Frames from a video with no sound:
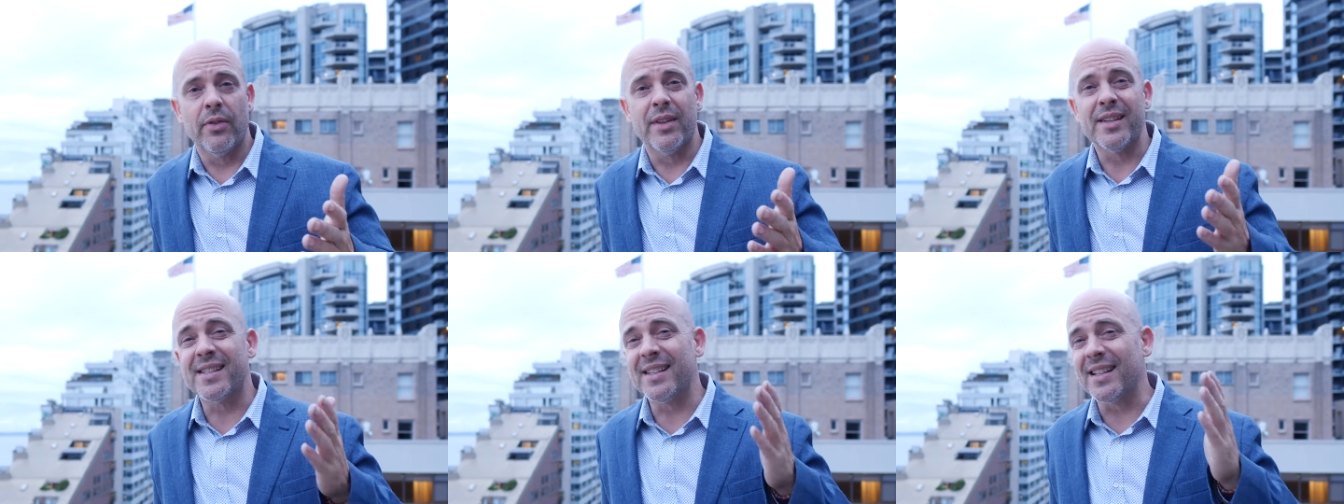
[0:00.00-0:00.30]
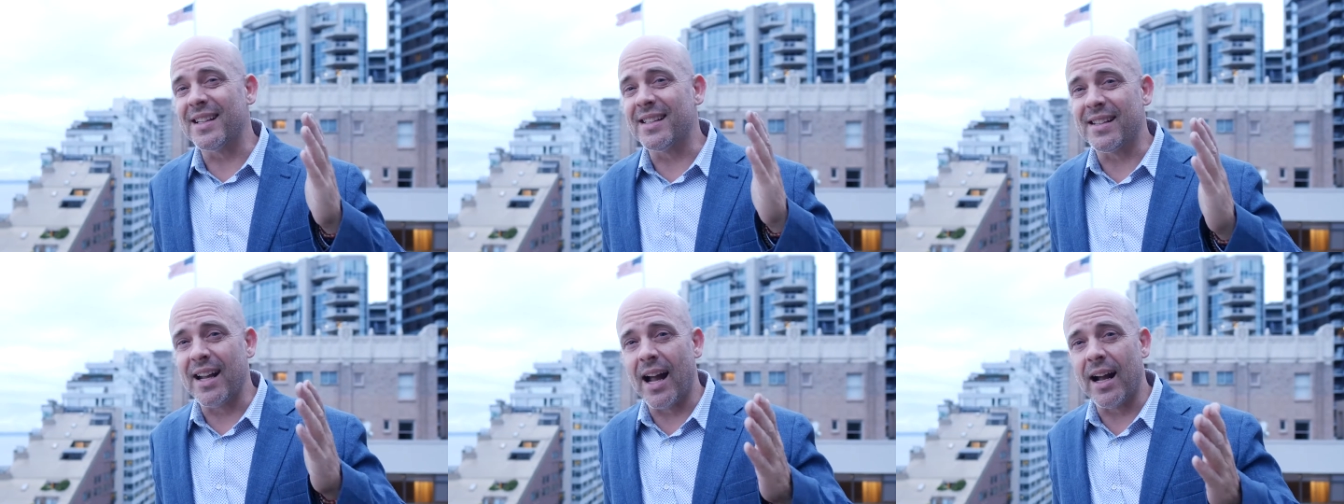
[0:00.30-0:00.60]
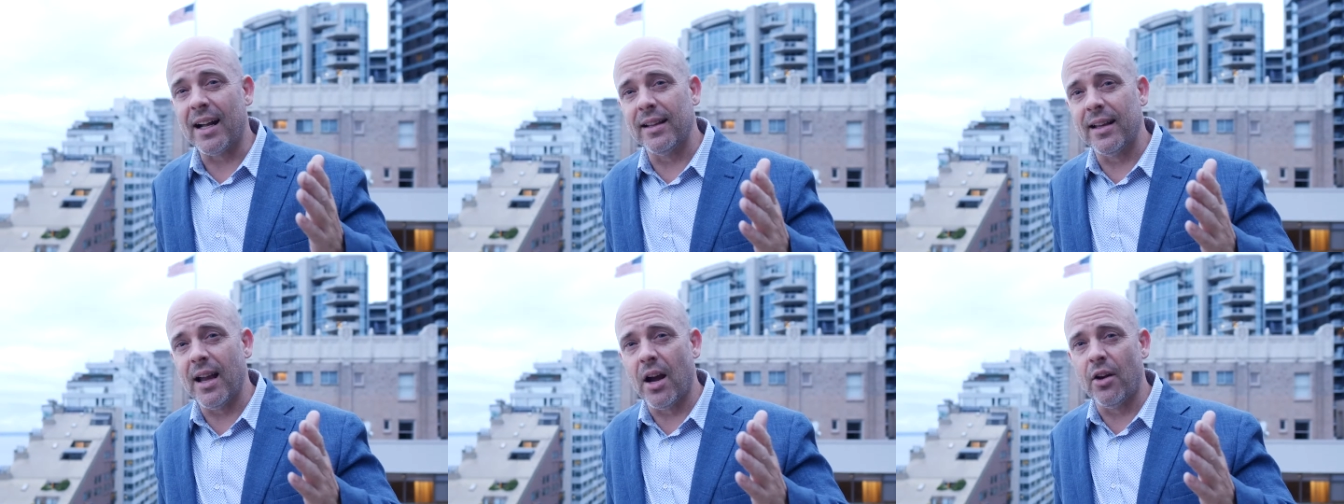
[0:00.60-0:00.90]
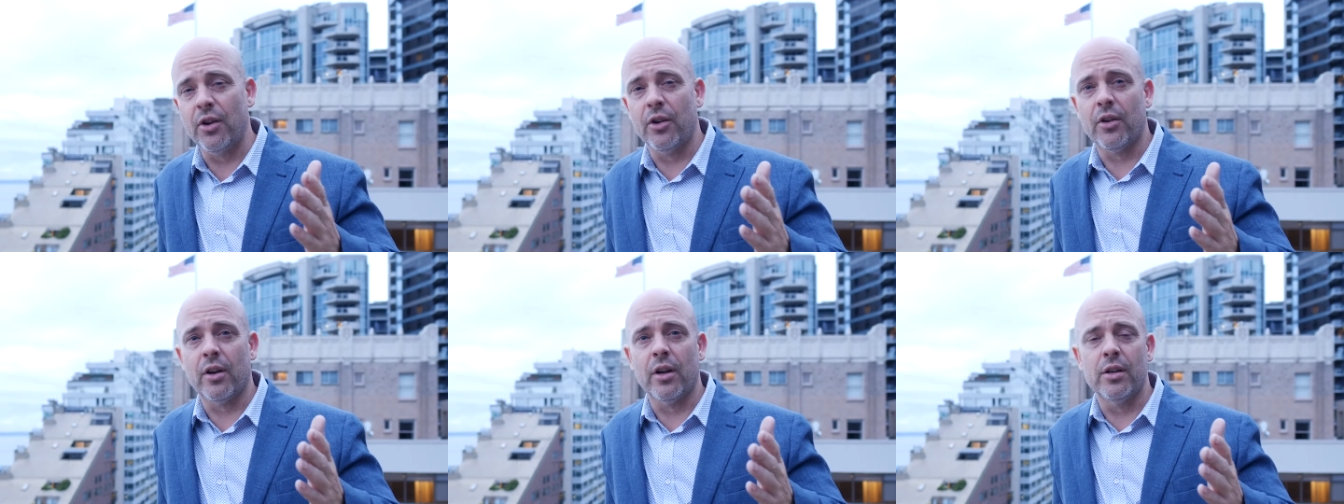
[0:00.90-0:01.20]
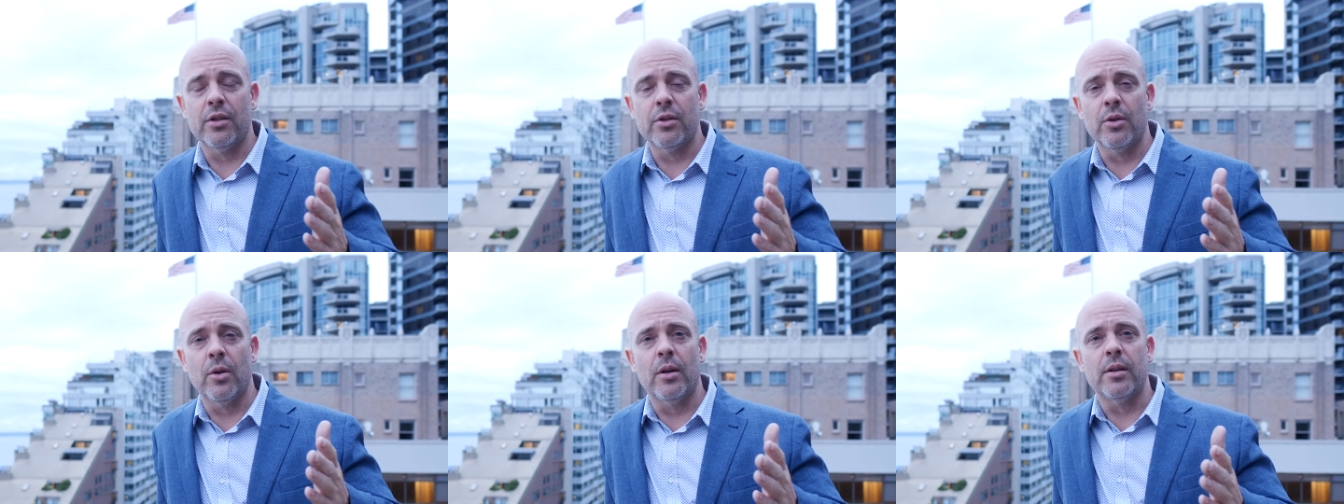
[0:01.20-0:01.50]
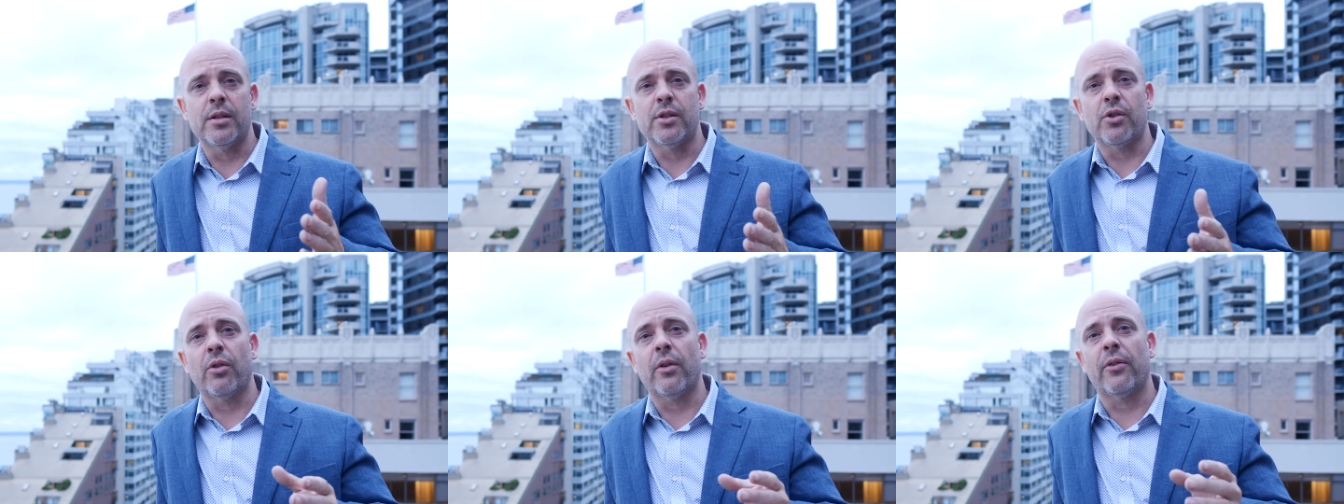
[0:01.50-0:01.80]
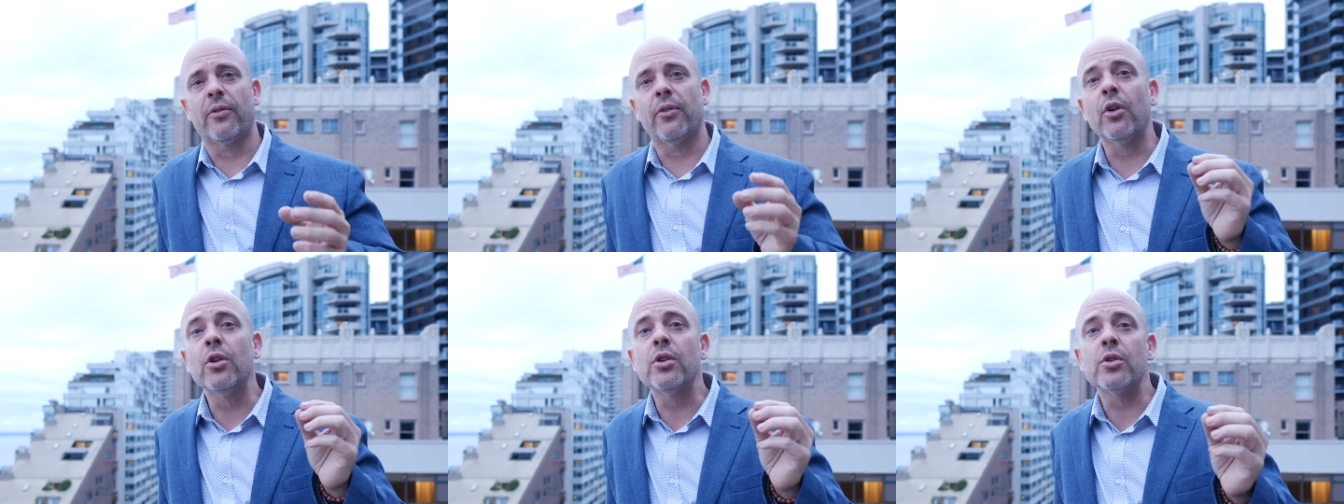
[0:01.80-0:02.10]
This is exactly how you're gonna do it. So the
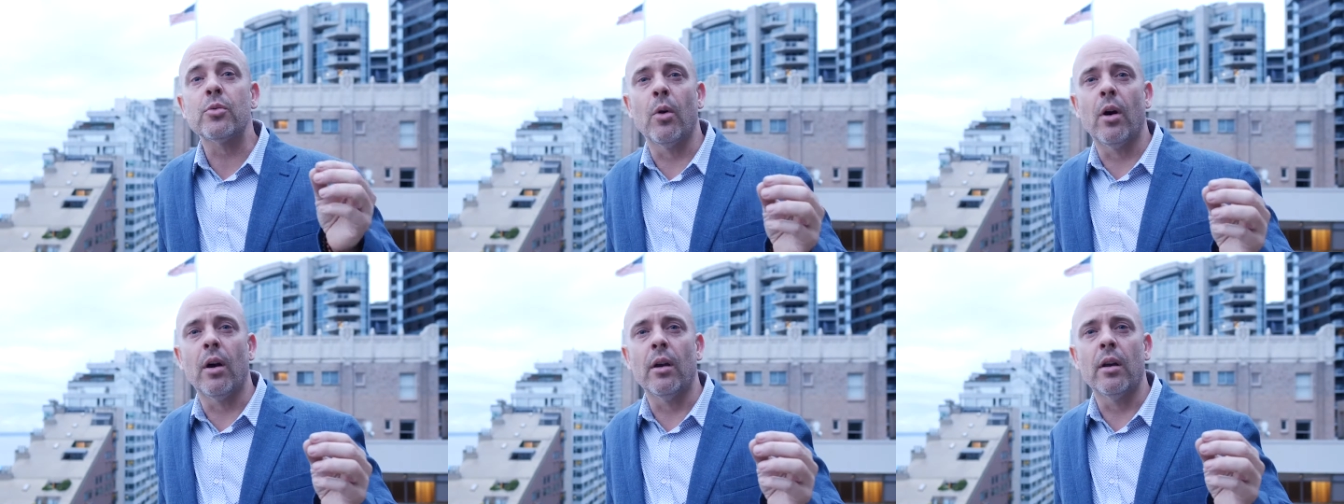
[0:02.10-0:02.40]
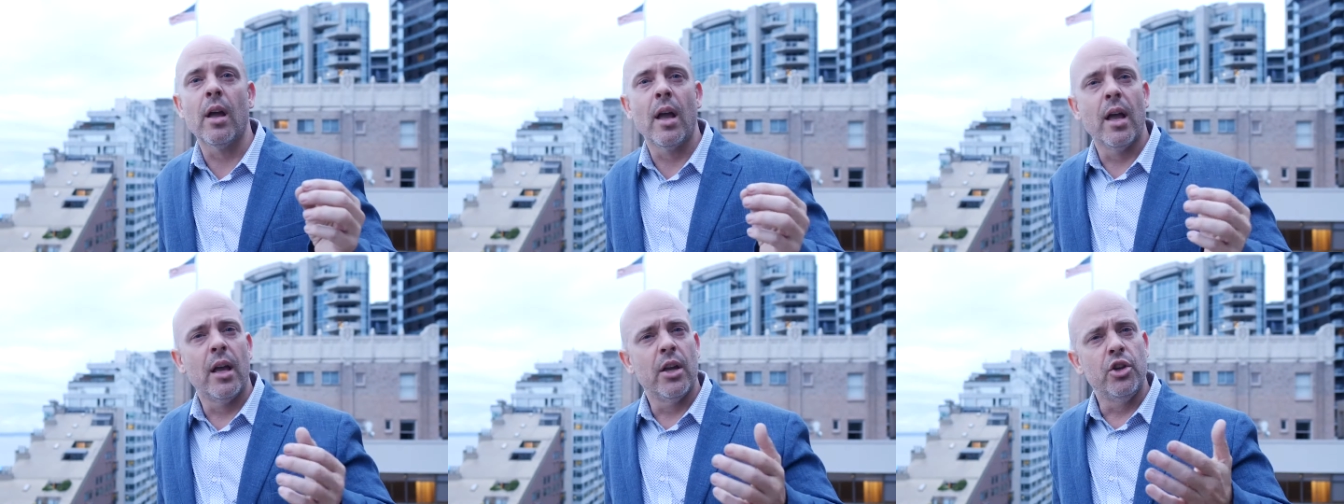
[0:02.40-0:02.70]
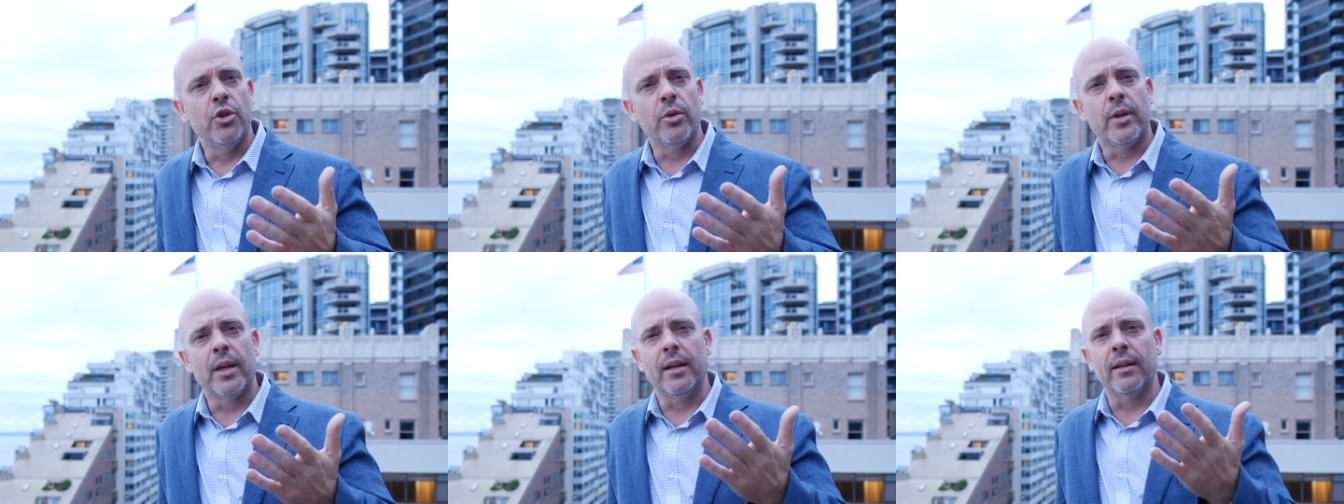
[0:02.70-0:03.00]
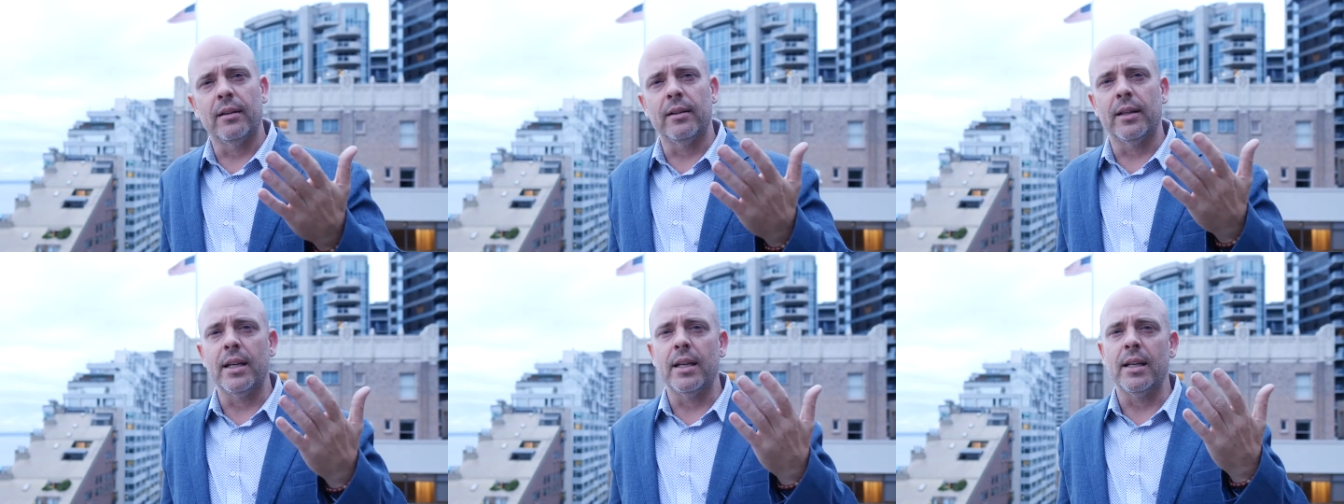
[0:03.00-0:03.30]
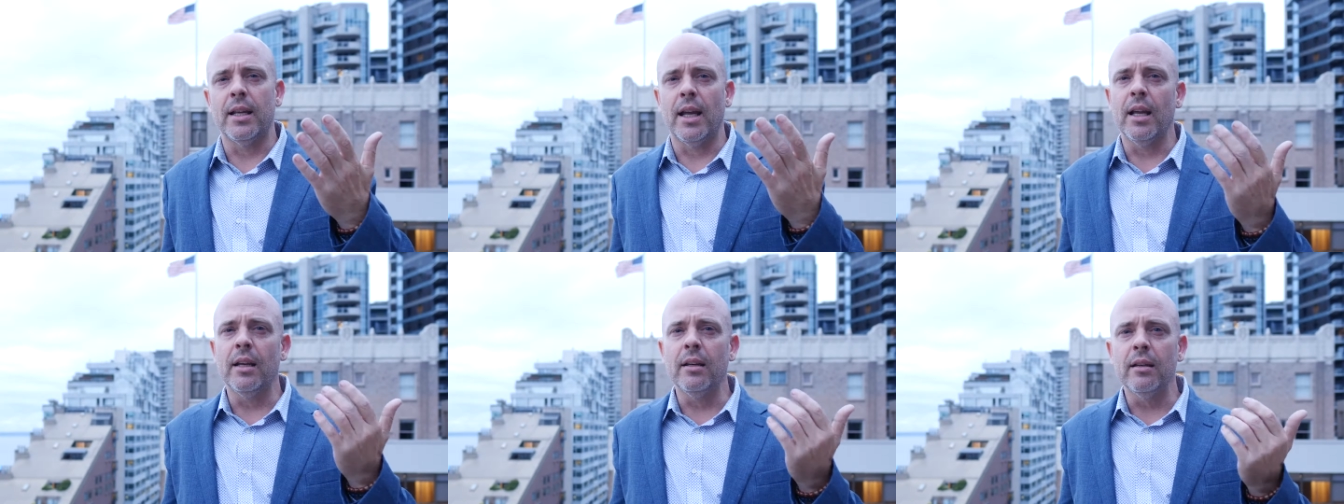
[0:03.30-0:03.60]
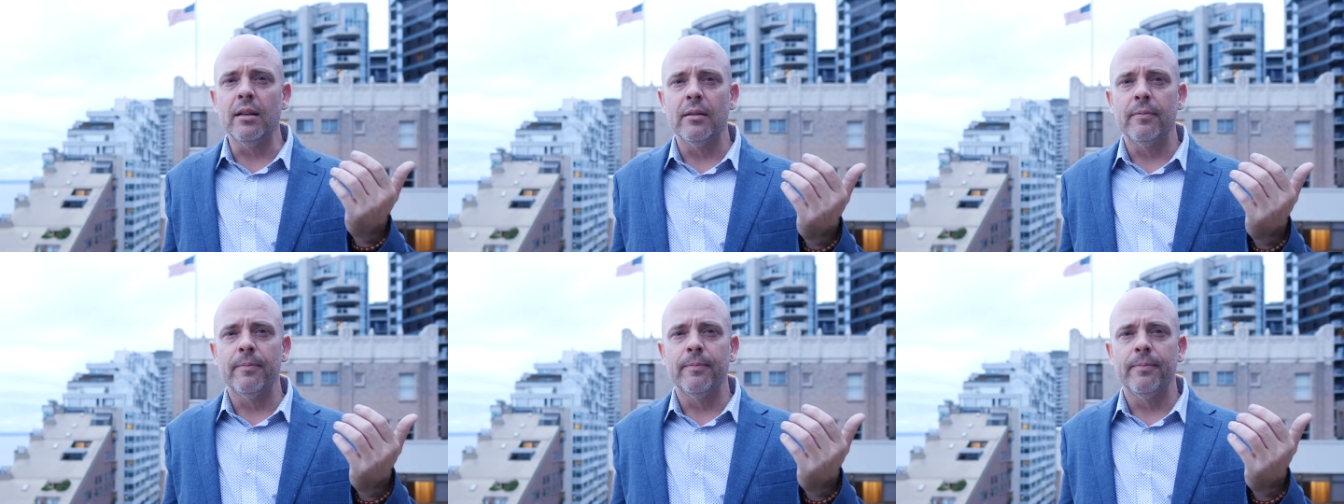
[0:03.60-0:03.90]
first one, you get a lead in,